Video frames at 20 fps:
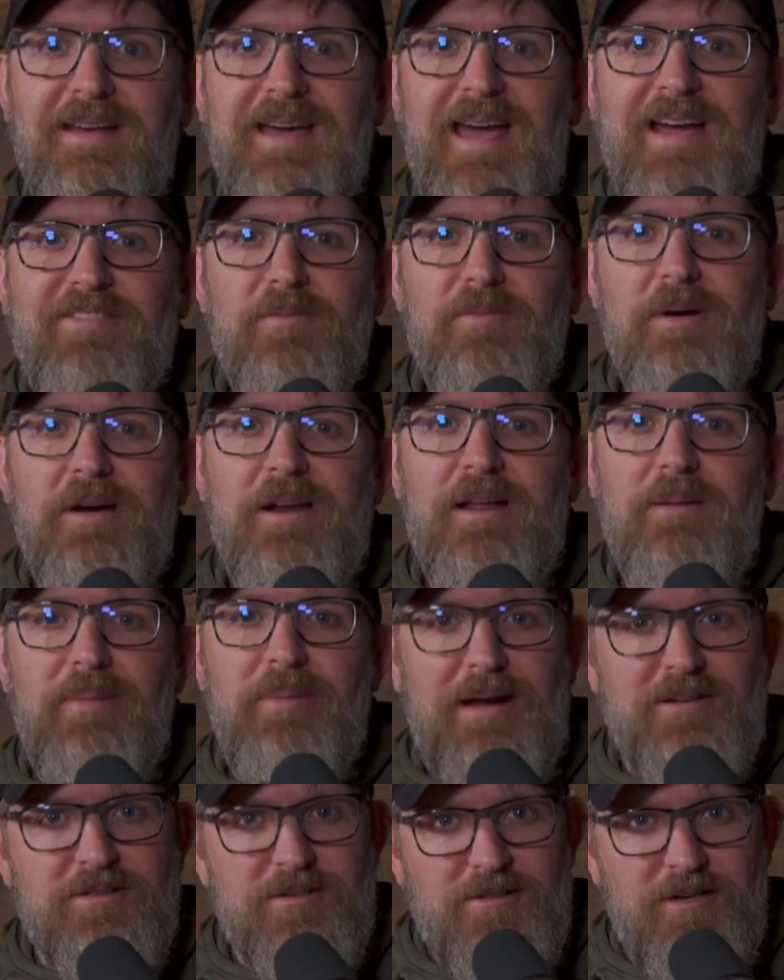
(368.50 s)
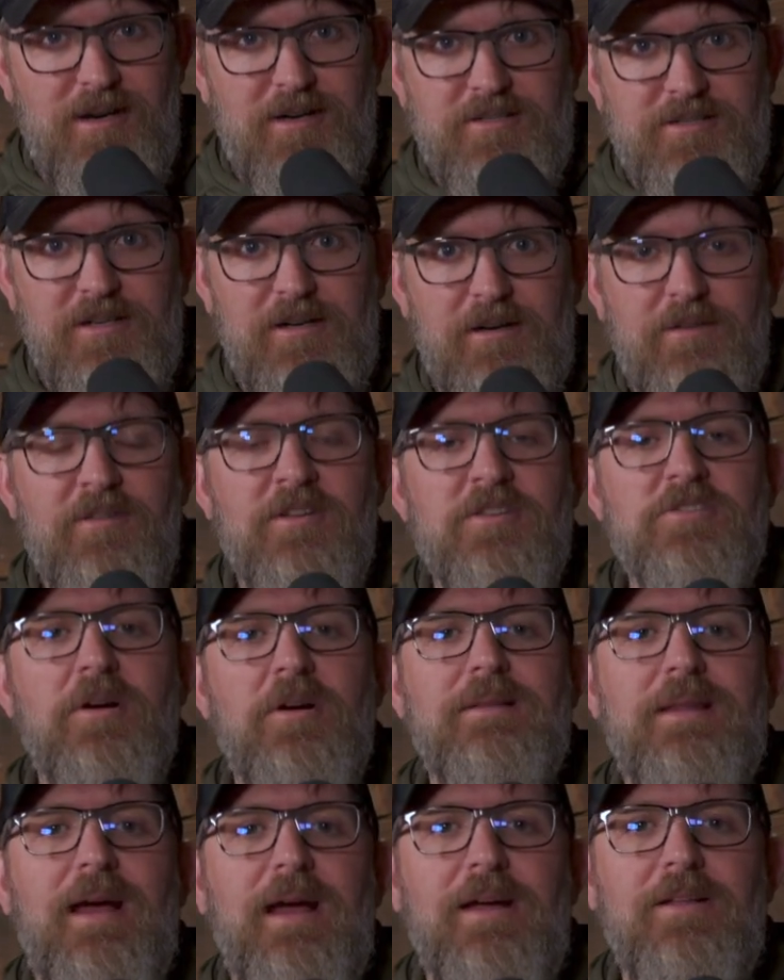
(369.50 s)
Hey, everybody, Pastor Josh here. If you
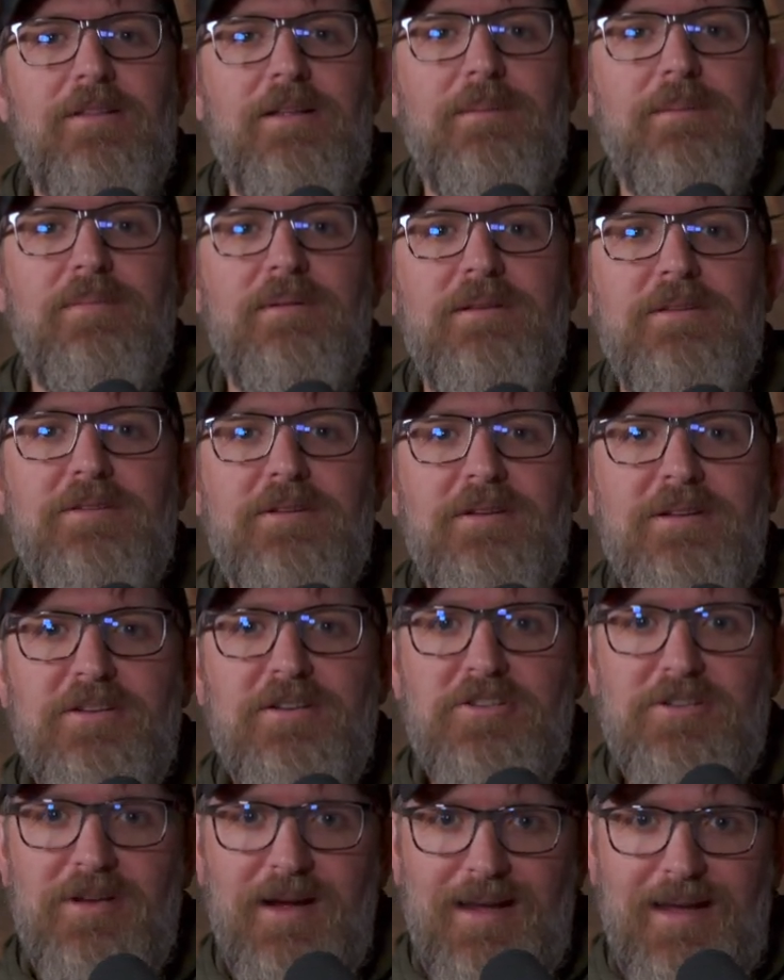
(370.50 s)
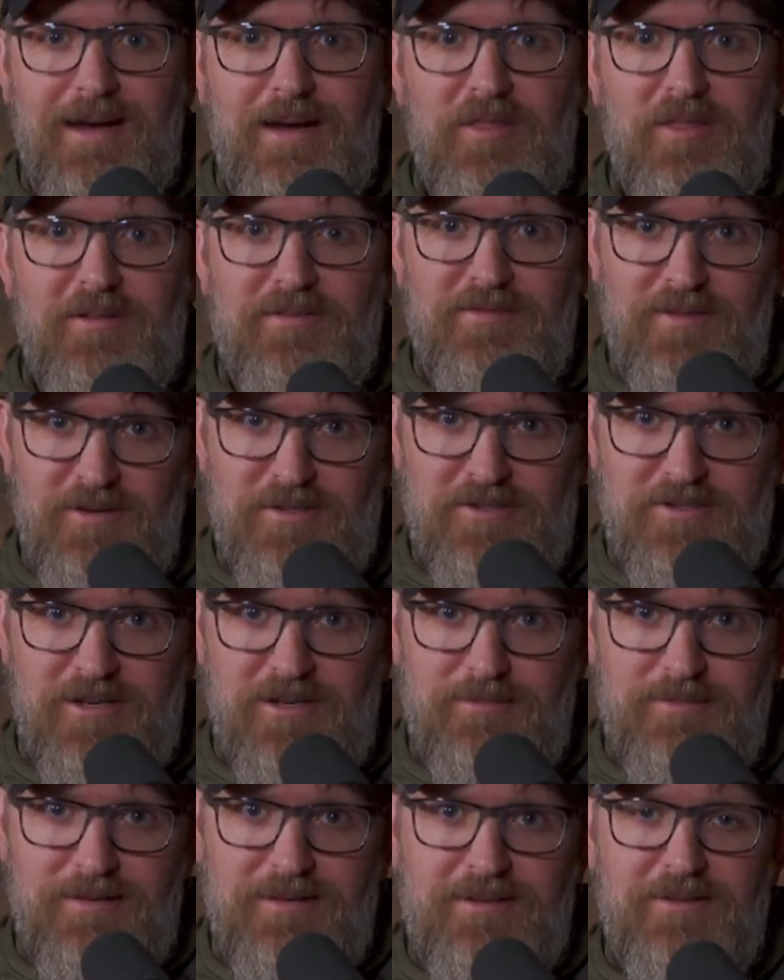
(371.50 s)
enjoyed that clip, you can check out the full
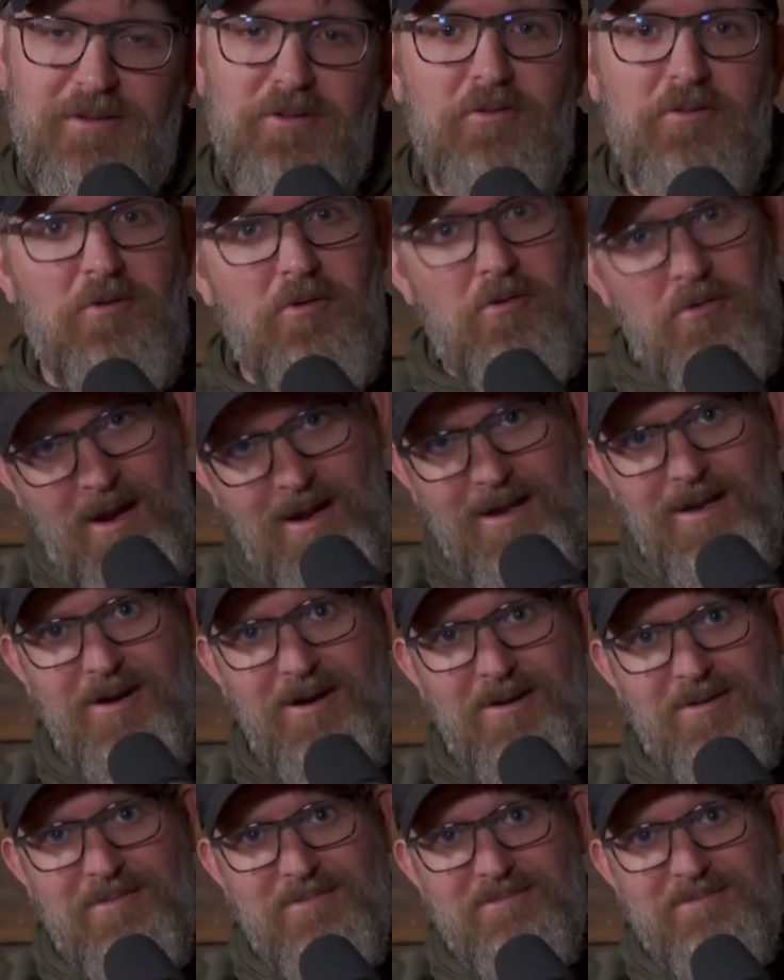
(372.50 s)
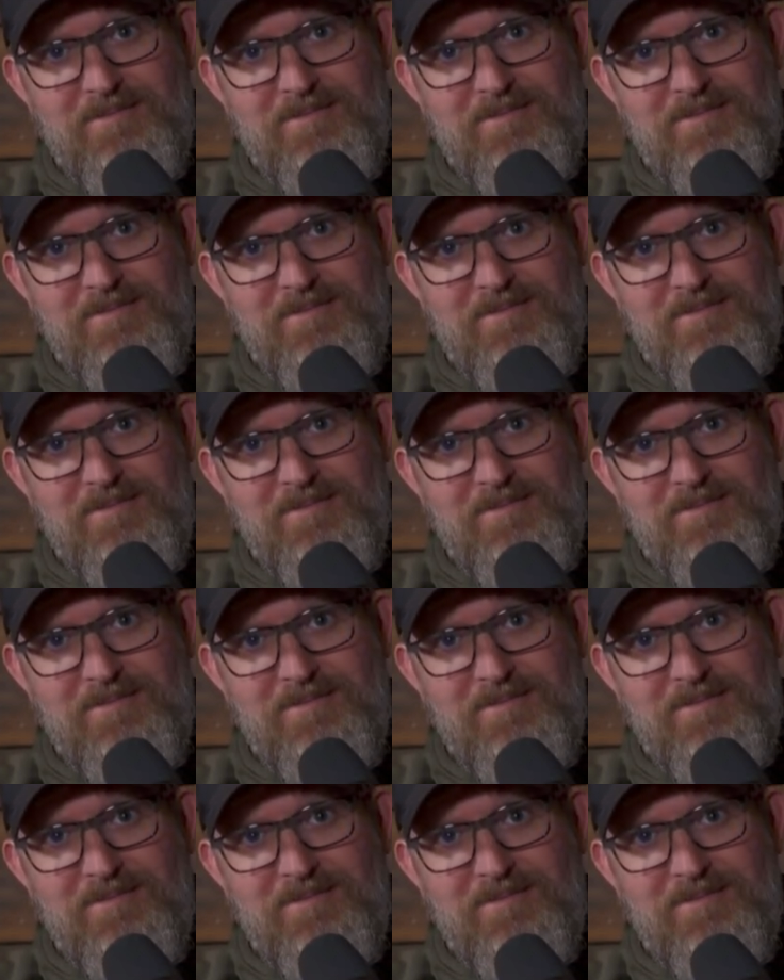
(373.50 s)
sermon right here.